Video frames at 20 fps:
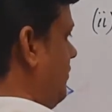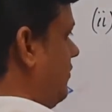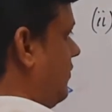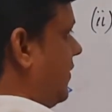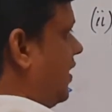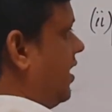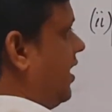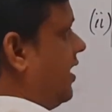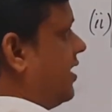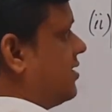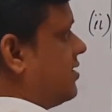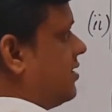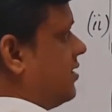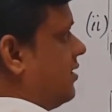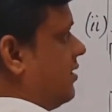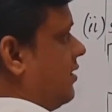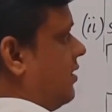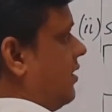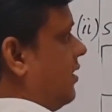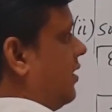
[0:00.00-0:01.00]
case
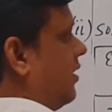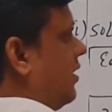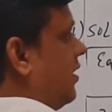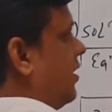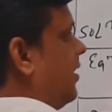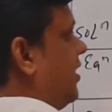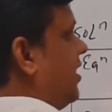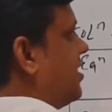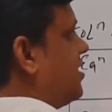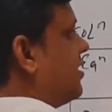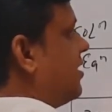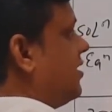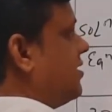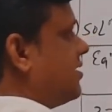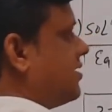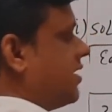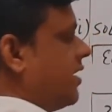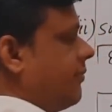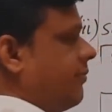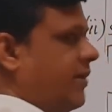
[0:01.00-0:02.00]
this
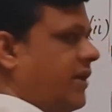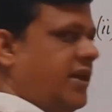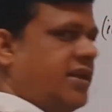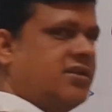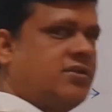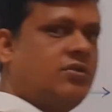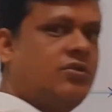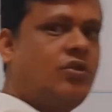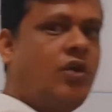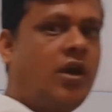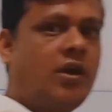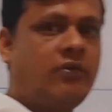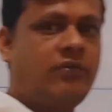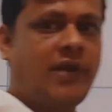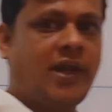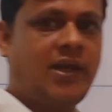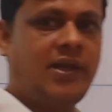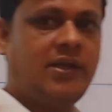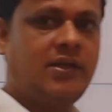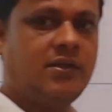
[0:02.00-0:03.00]
concept is not
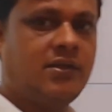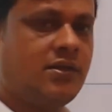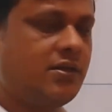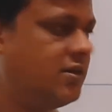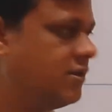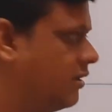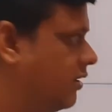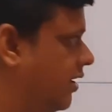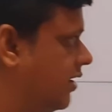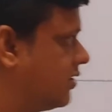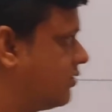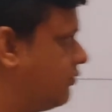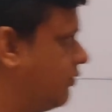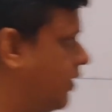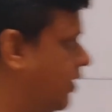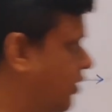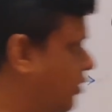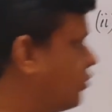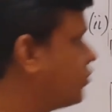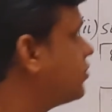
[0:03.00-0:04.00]
valid. This
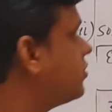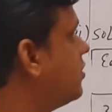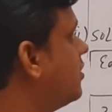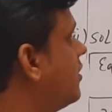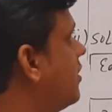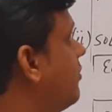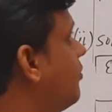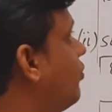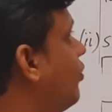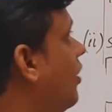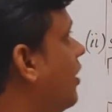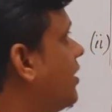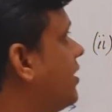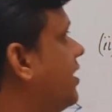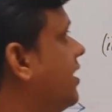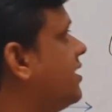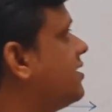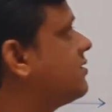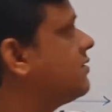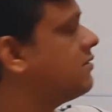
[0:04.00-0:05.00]
we use for
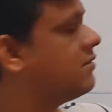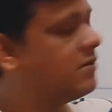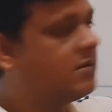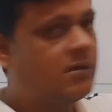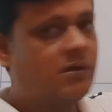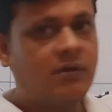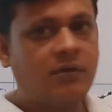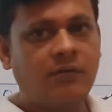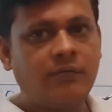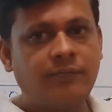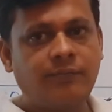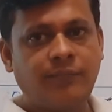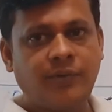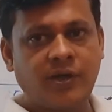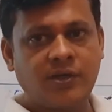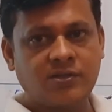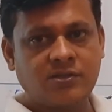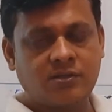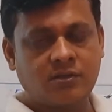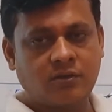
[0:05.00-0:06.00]
this
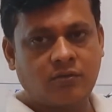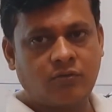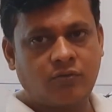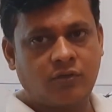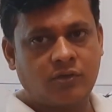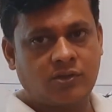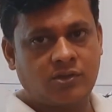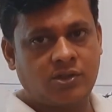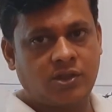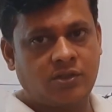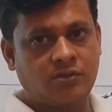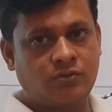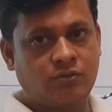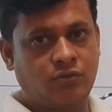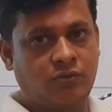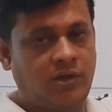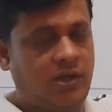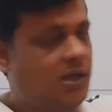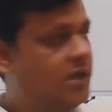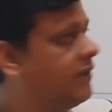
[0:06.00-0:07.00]
first questions
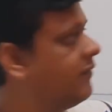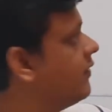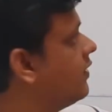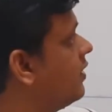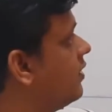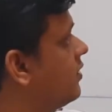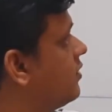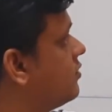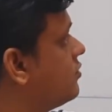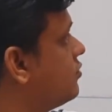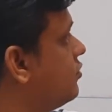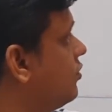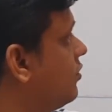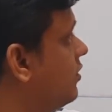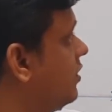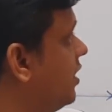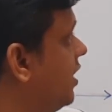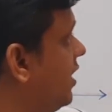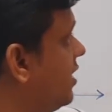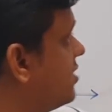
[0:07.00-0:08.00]
only.
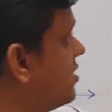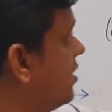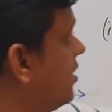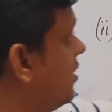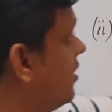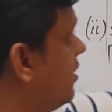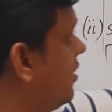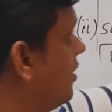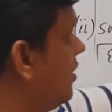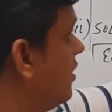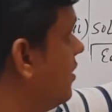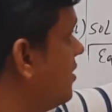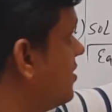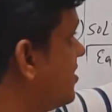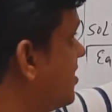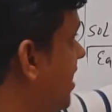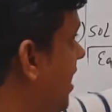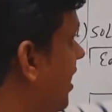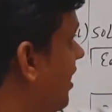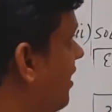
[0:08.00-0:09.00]
So this
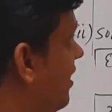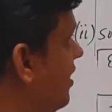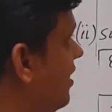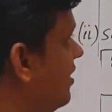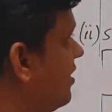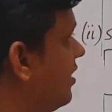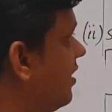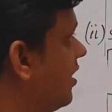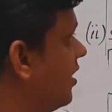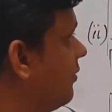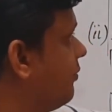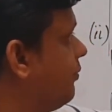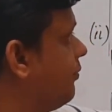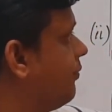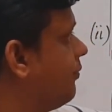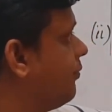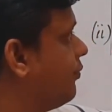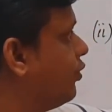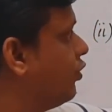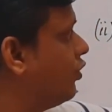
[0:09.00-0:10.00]
second,
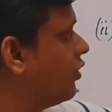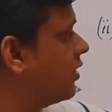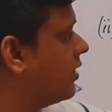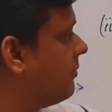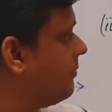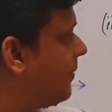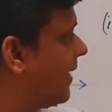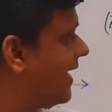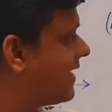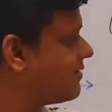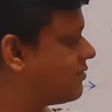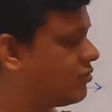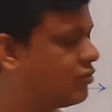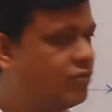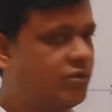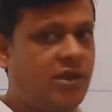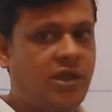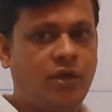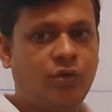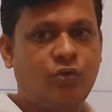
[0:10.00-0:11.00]
third, fourth pass
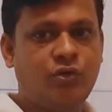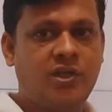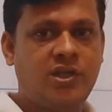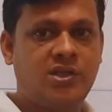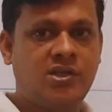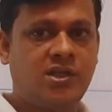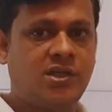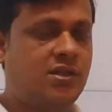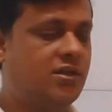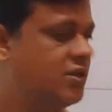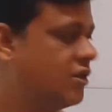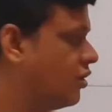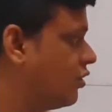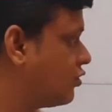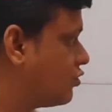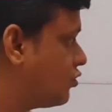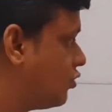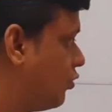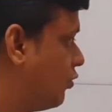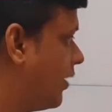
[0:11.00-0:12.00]
through the
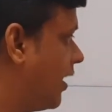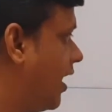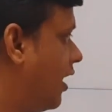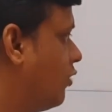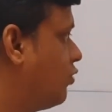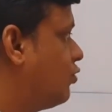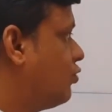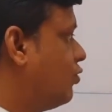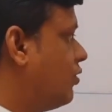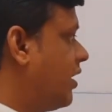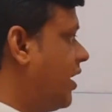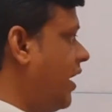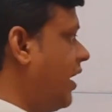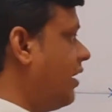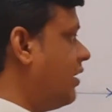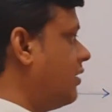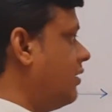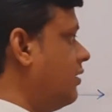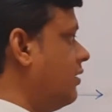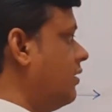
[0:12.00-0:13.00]
origin. So we have to
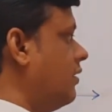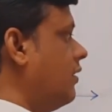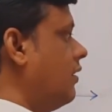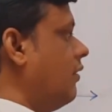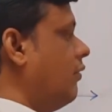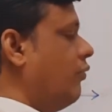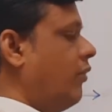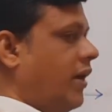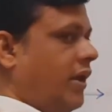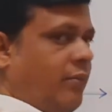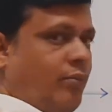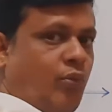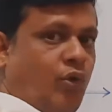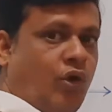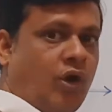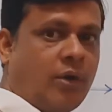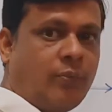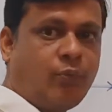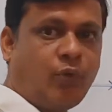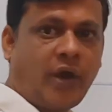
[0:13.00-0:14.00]
take one
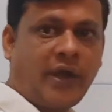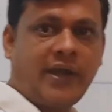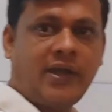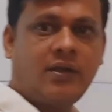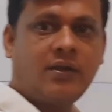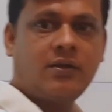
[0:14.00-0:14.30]
more point